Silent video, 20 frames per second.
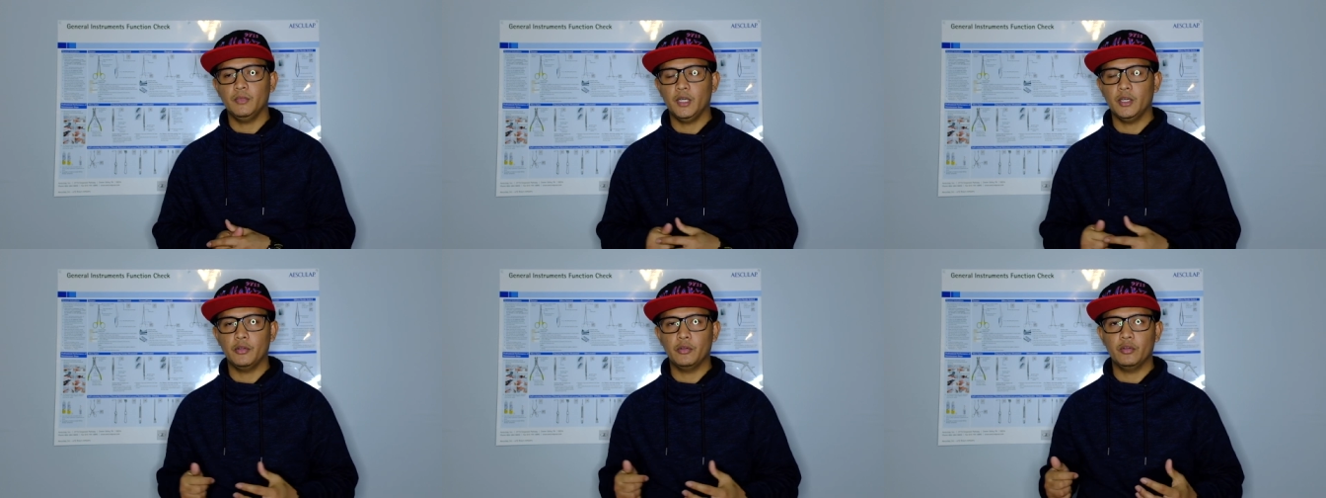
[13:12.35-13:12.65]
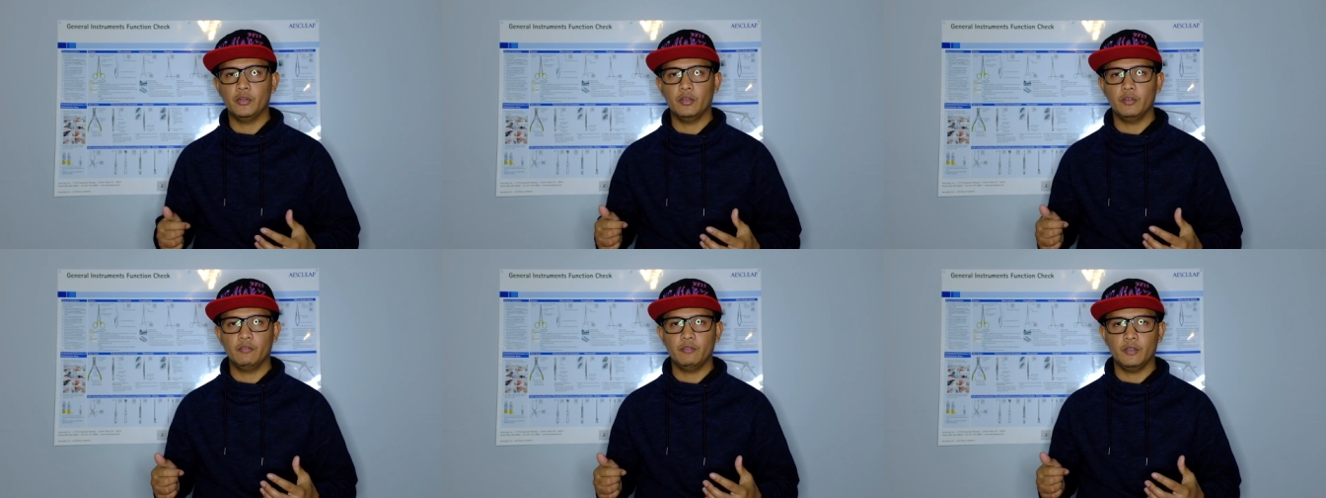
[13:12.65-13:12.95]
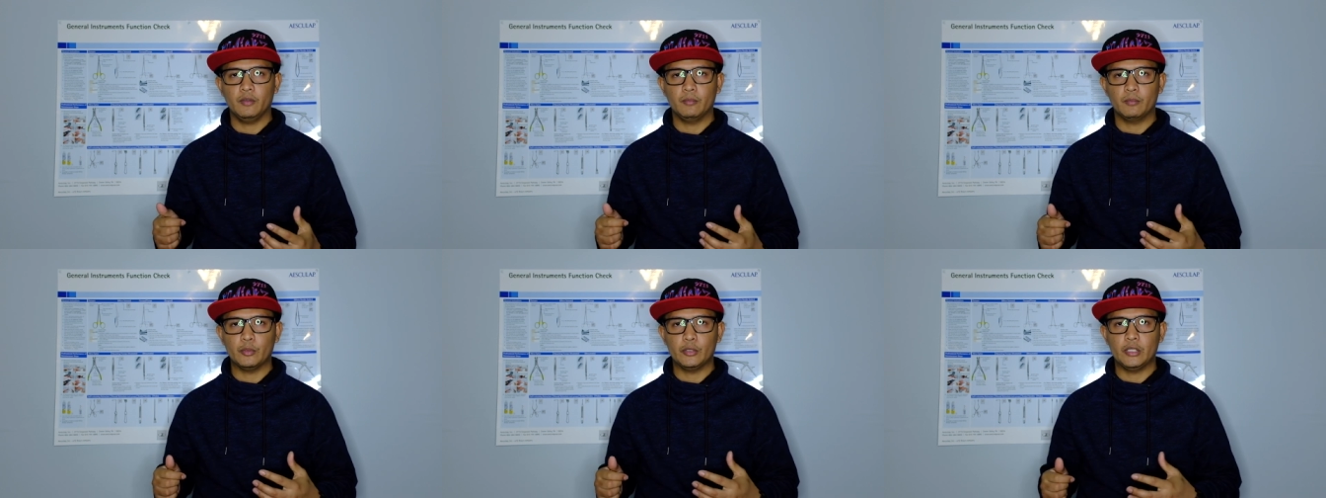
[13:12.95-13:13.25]
I don't know if
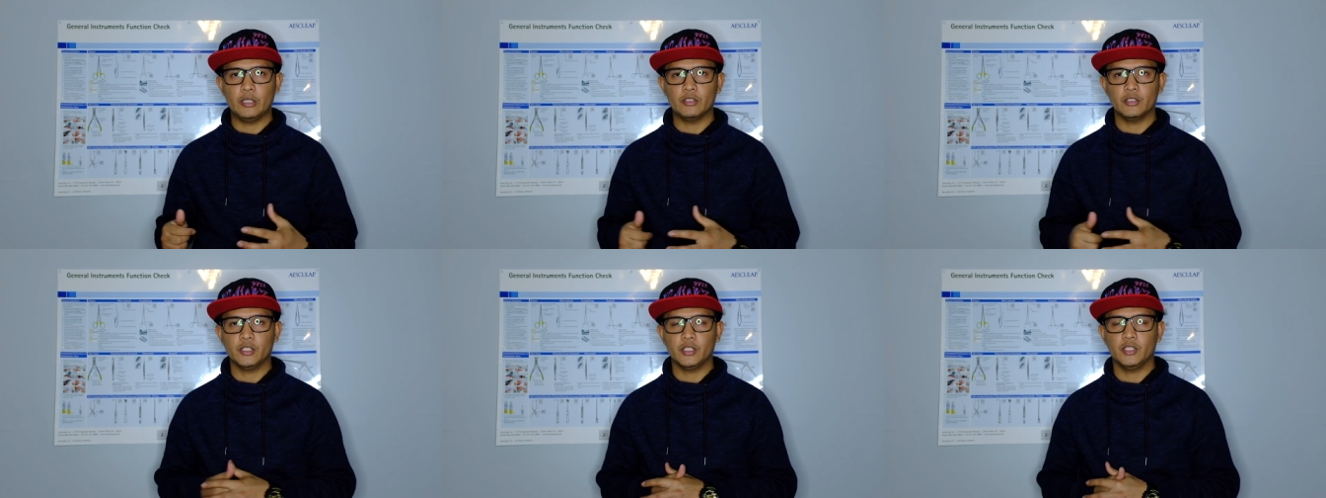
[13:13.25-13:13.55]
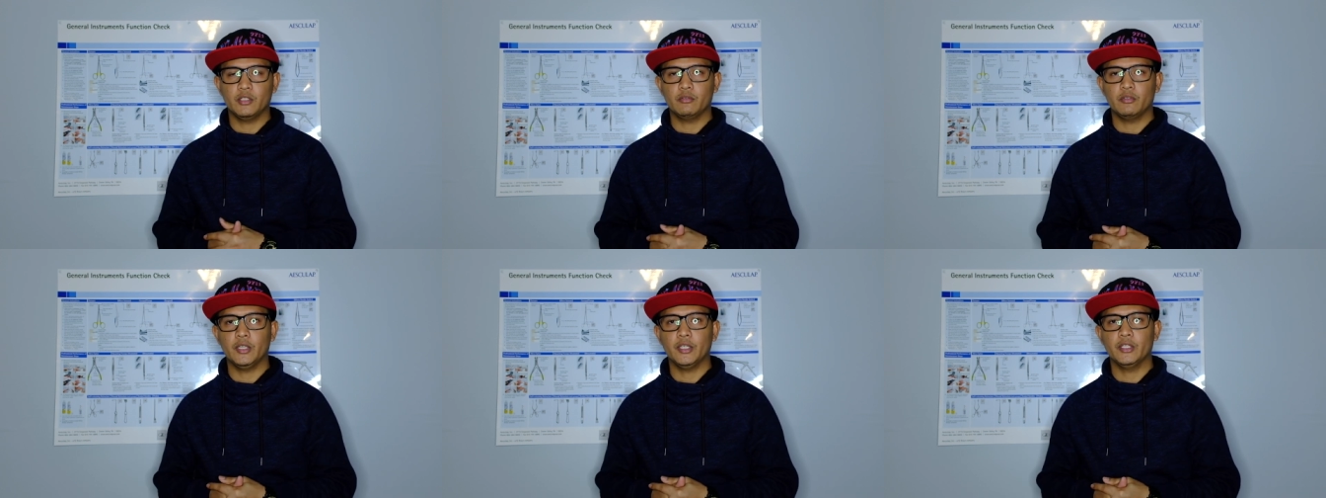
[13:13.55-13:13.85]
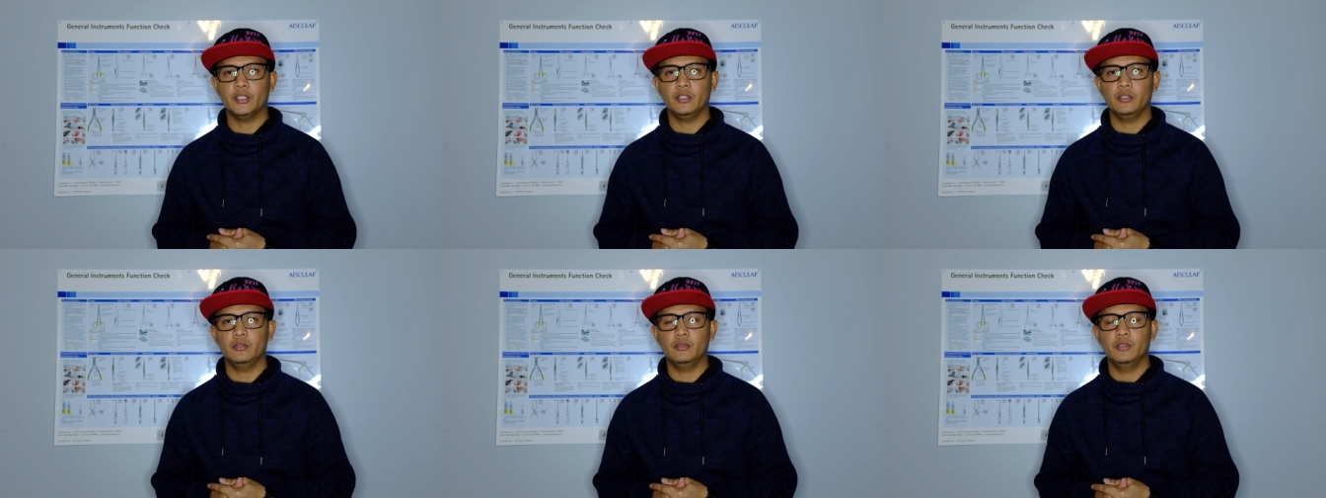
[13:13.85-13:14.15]
I'm pronouncing it
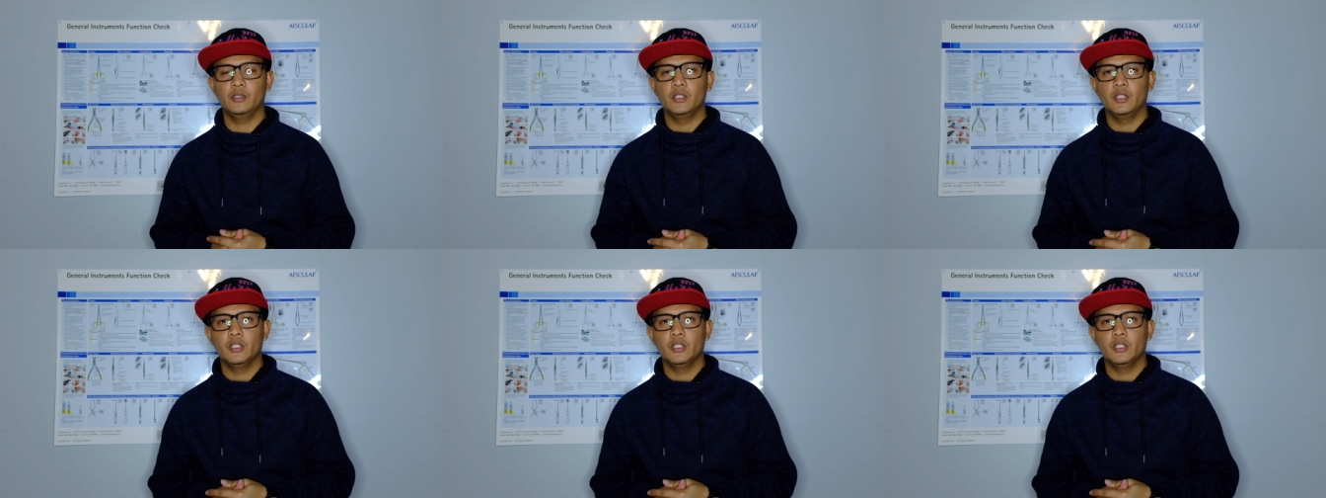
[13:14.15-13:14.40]
right though.